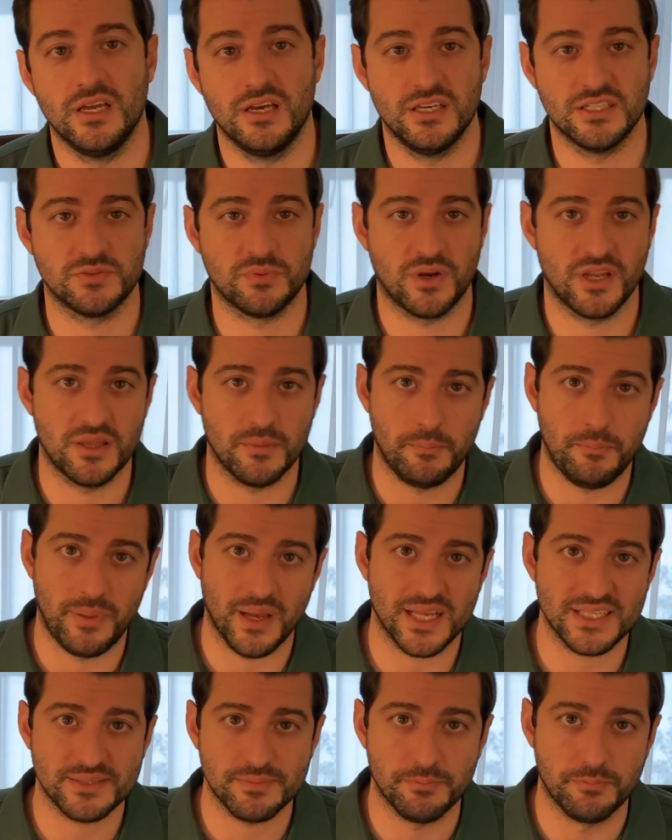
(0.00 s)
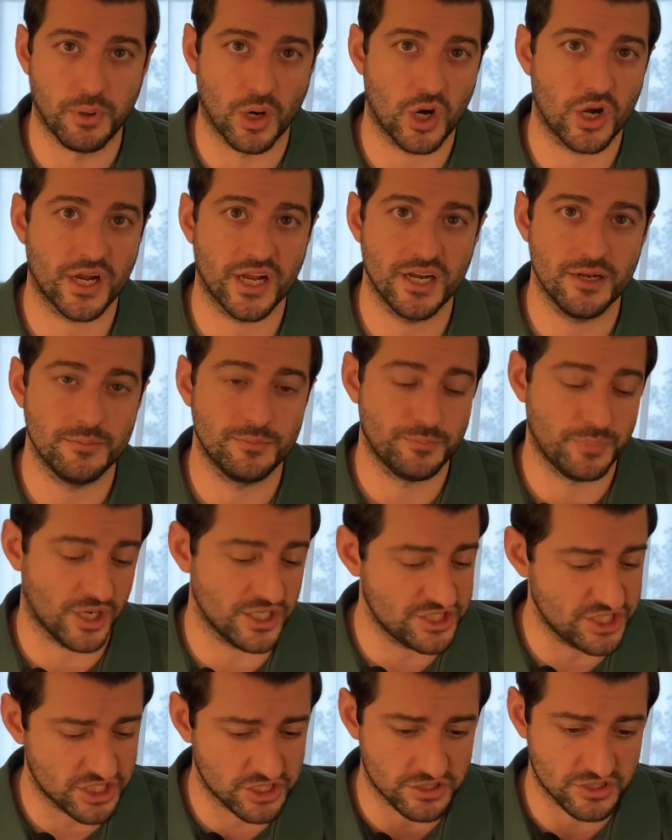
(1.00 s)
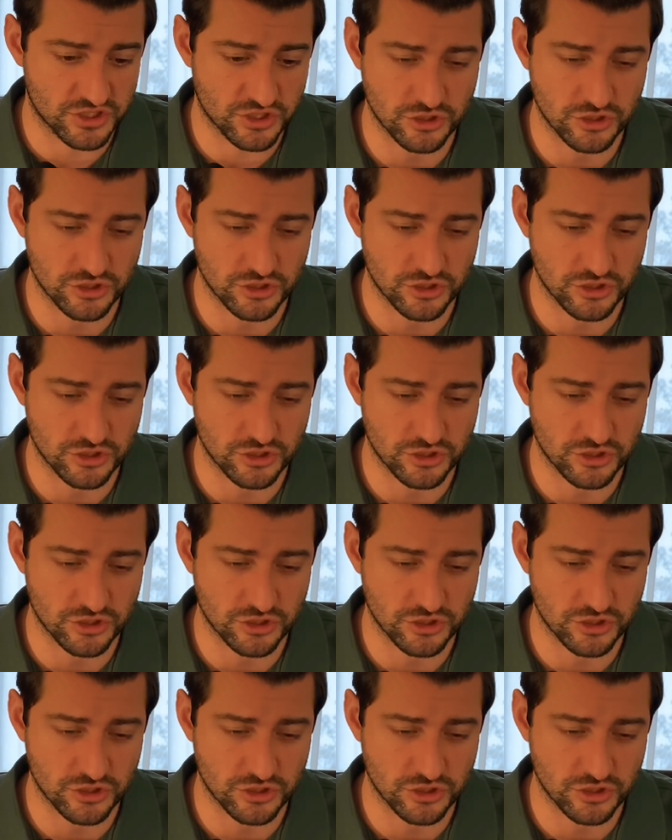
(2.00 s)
is one of the best bargain budget